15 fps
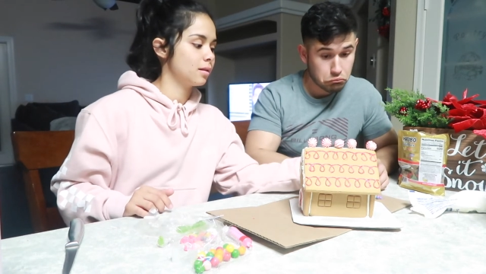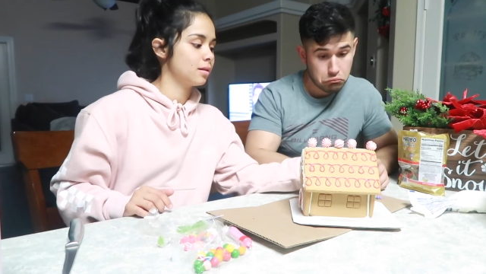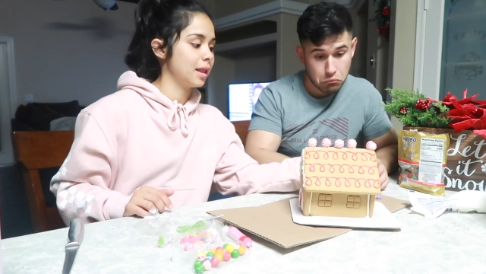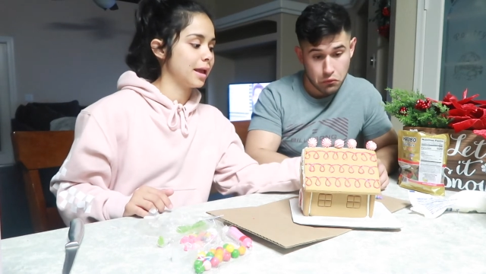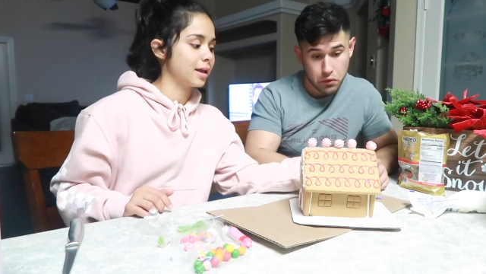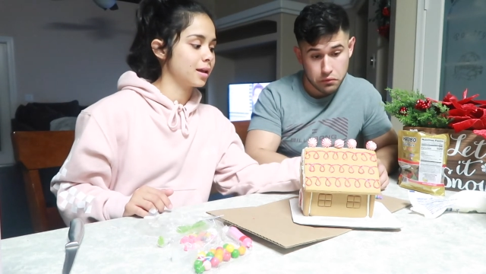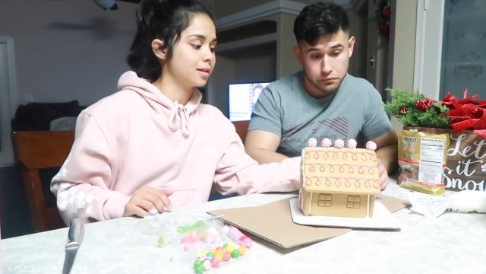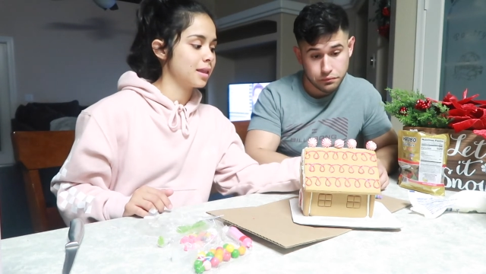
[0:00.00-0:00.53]

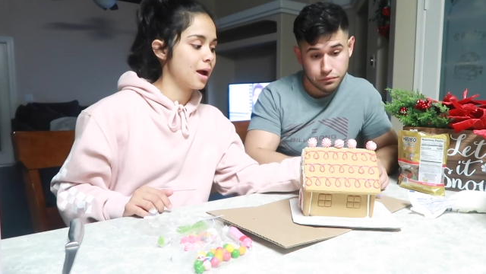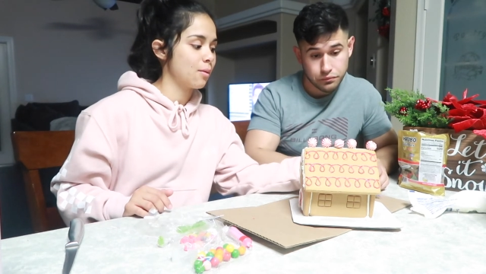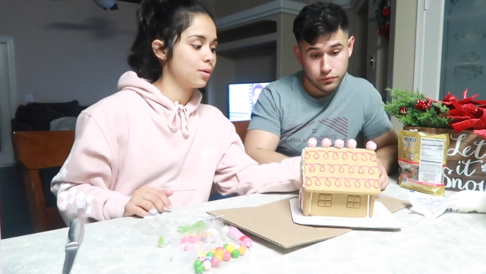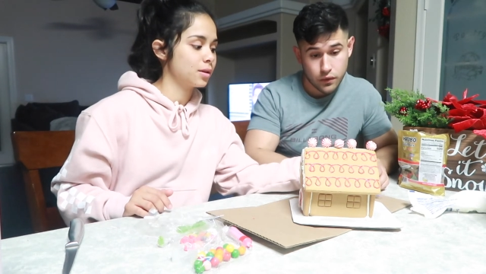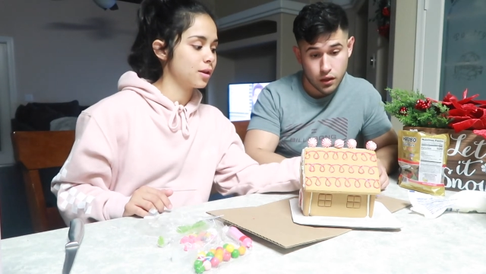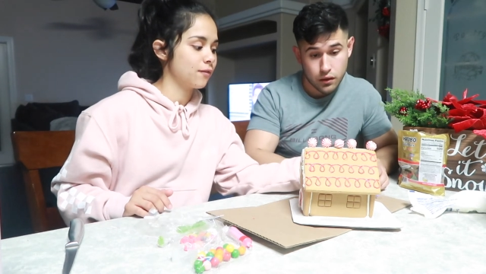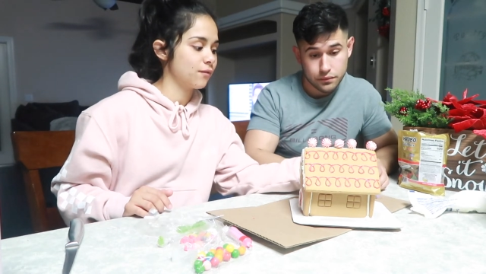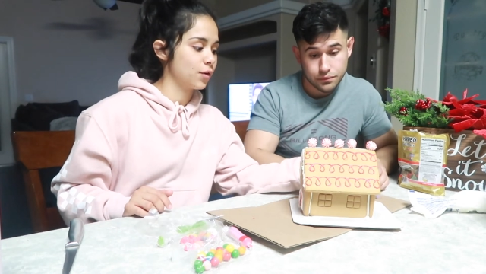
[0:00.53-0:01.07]
Speaker 1: like, that
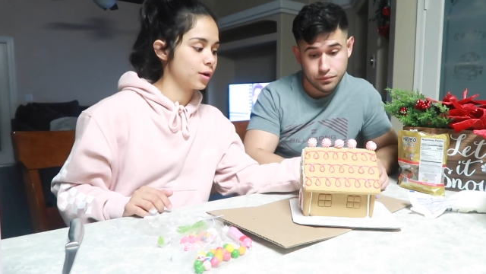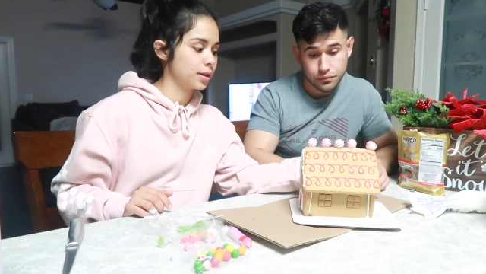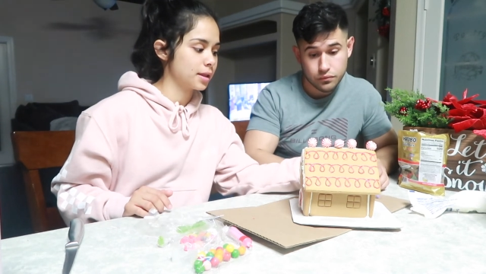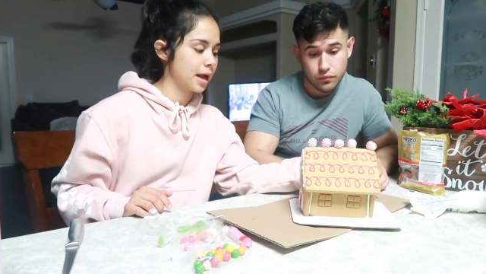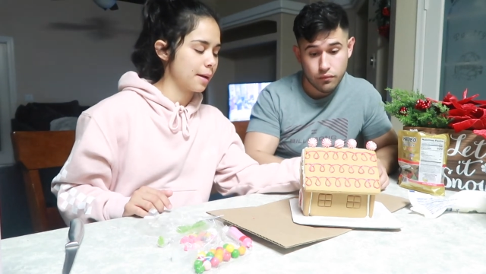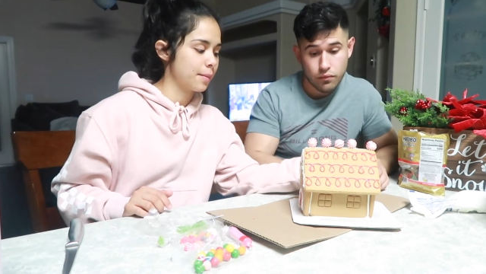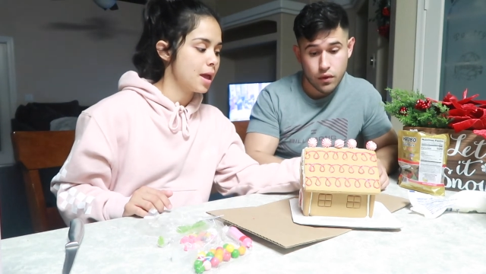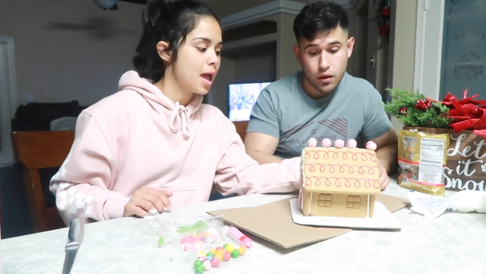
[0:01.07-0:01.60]
was the first
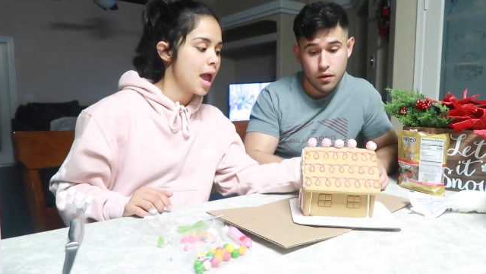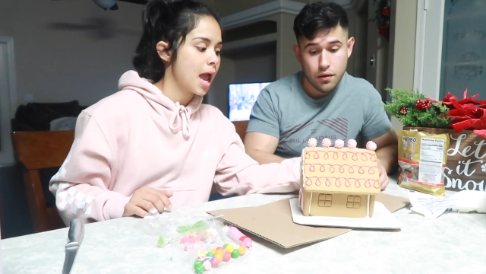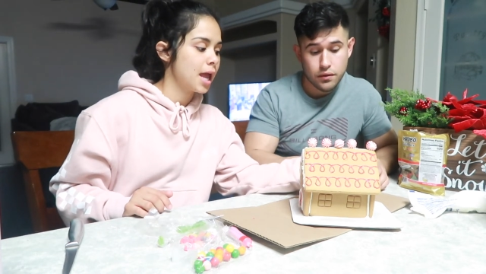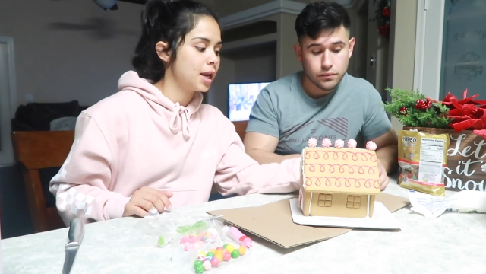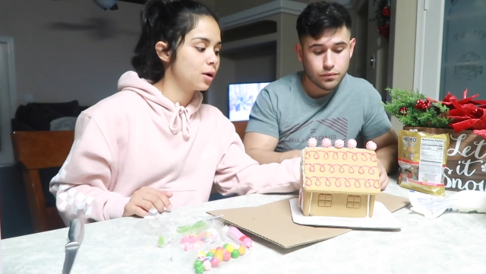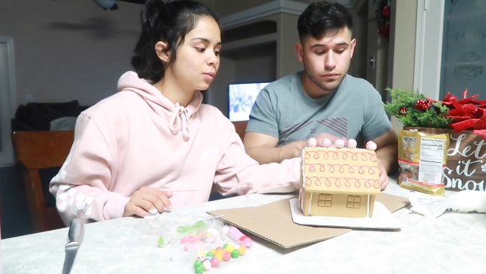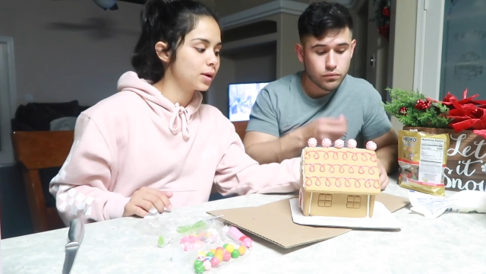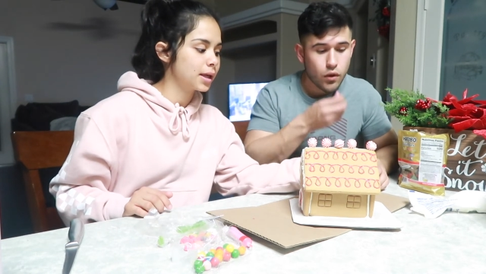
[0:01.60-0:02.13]
time.
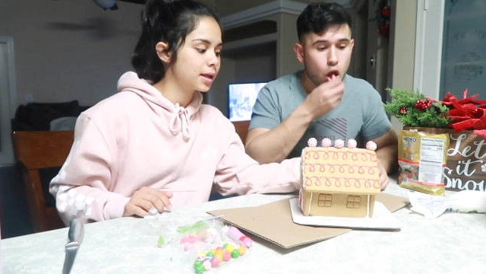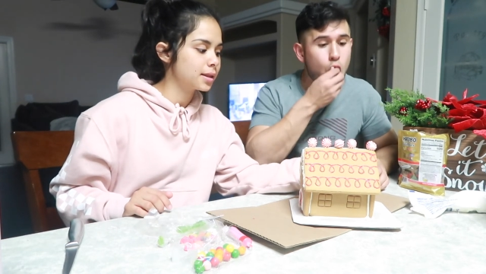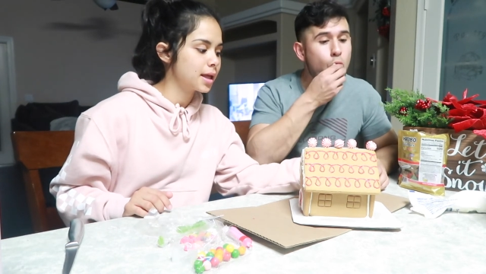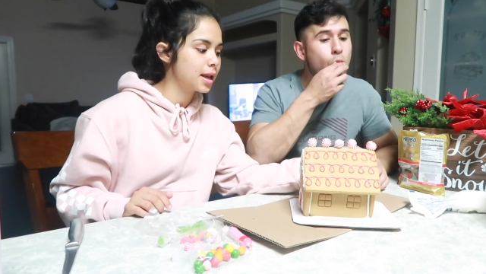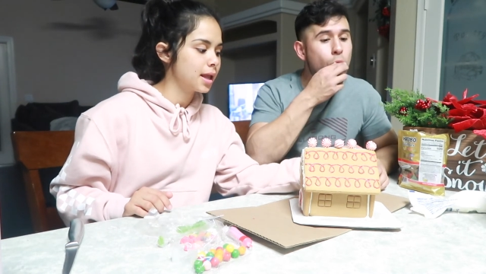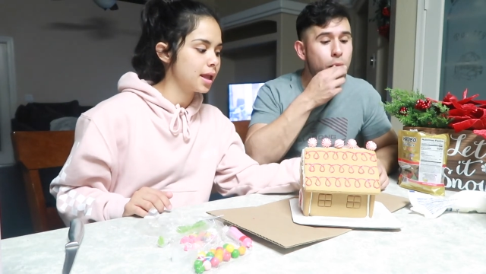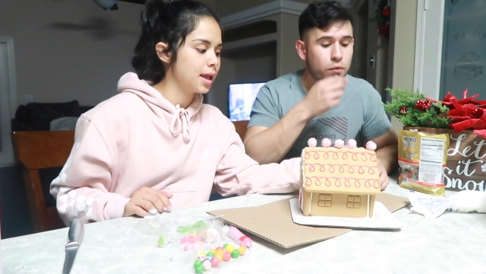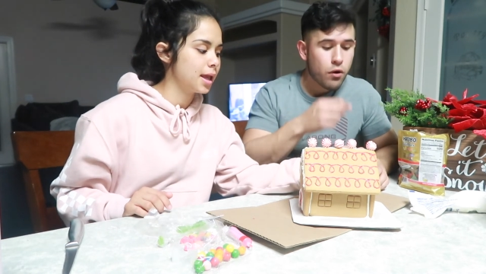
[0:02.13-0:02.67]
And Enrique's
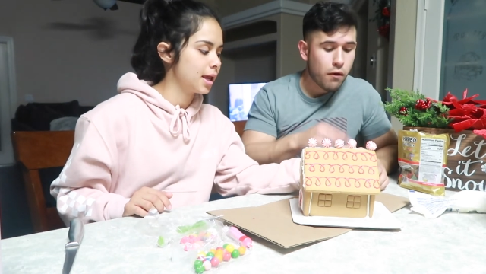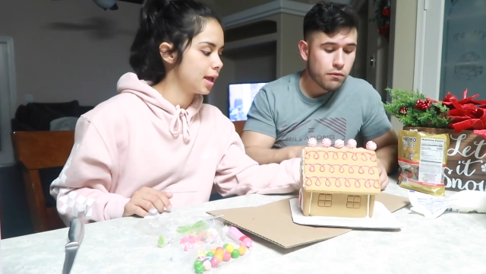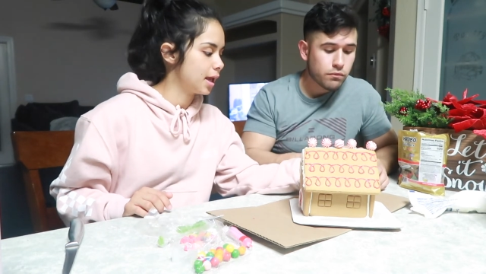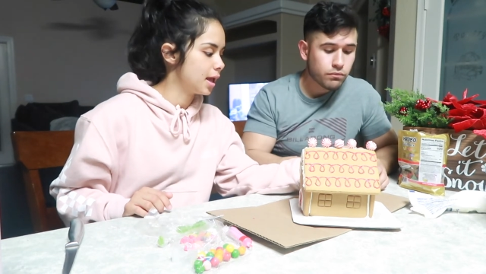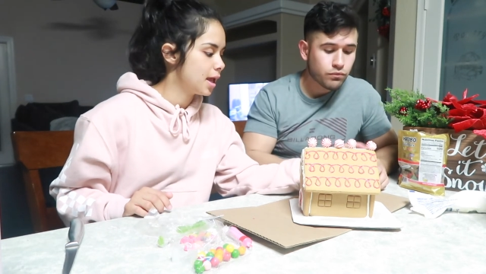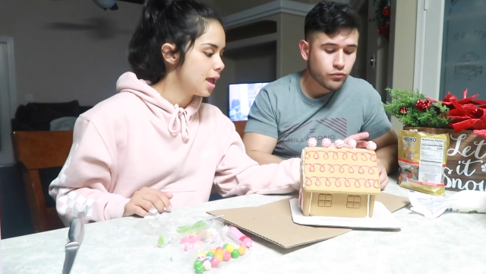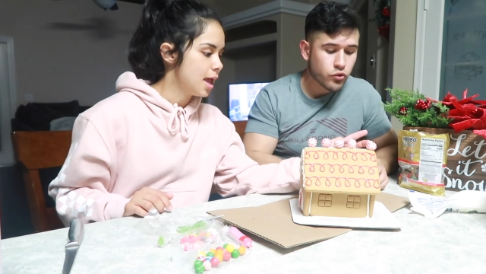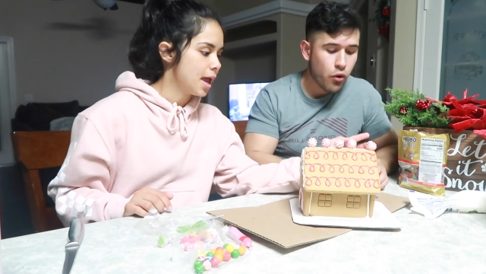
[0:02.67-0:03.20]
getting hit
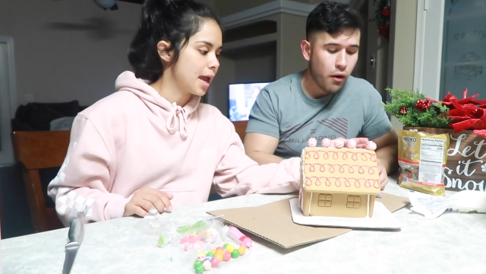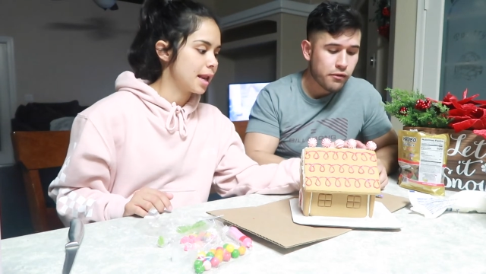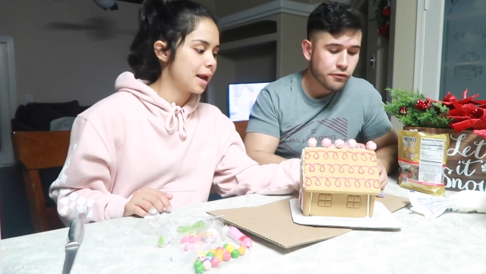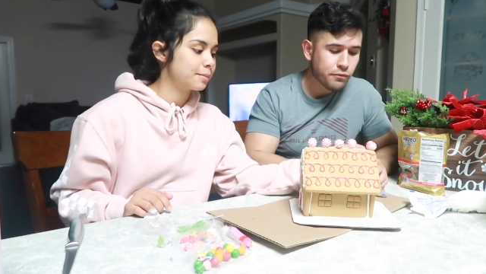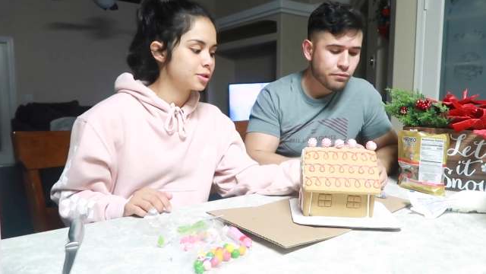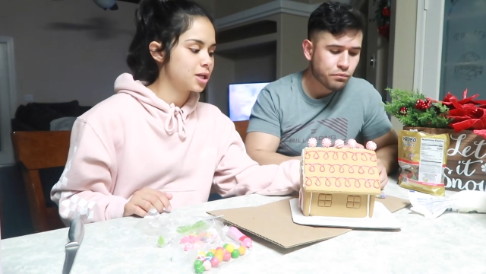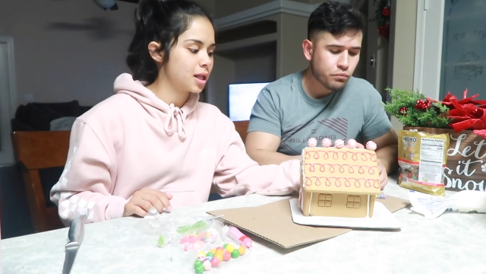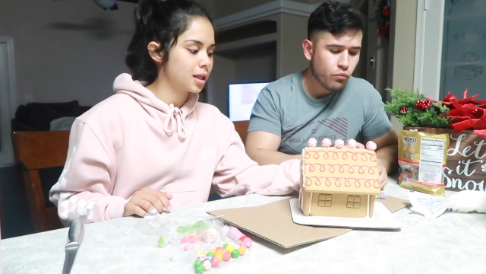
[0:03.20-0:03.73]
and
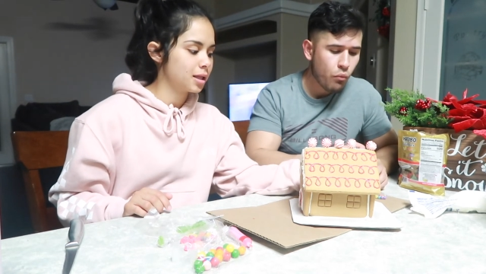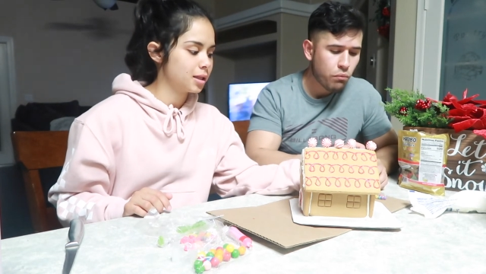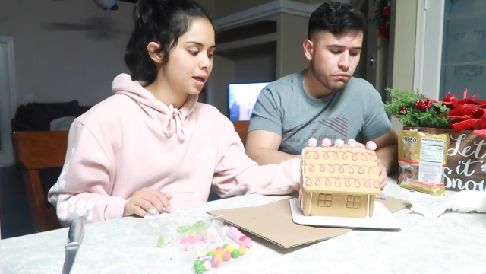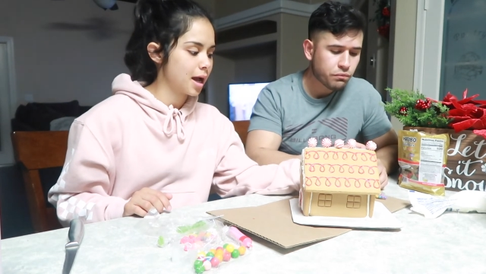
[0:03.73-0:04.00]
I'm telling the